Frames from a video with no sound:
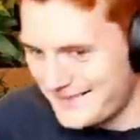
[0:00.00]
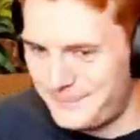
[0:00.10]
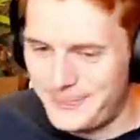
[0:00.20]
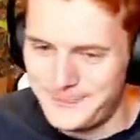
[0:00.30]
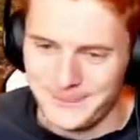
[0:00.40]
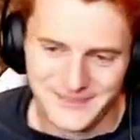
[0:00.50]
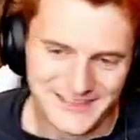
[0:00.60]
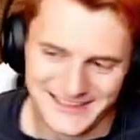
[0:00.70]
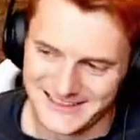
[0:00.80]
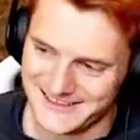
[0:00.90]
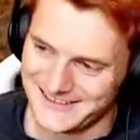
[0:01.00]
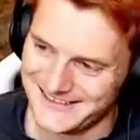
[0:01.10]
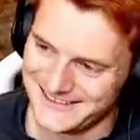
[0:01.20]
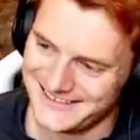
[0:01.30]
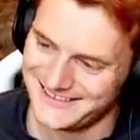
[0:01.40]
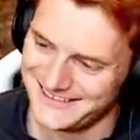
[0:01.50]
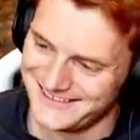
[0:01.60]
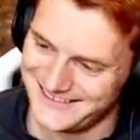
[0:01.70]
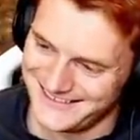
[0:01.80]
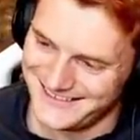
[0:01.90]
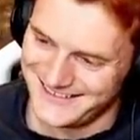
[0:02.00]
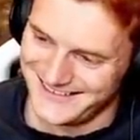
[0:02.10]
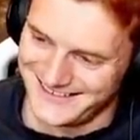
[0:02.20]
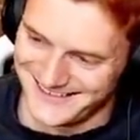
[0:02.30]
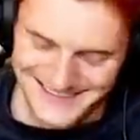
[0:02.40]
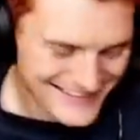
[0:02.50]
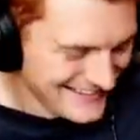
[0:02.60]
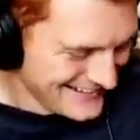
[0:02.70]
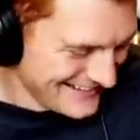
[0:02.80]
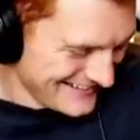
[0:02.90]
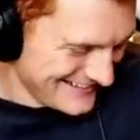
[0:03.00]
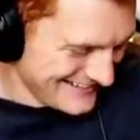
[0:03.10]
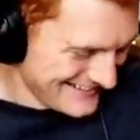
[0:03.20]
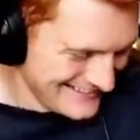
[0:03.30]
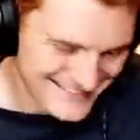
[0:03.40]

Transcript: No words are spoken by the person on screen.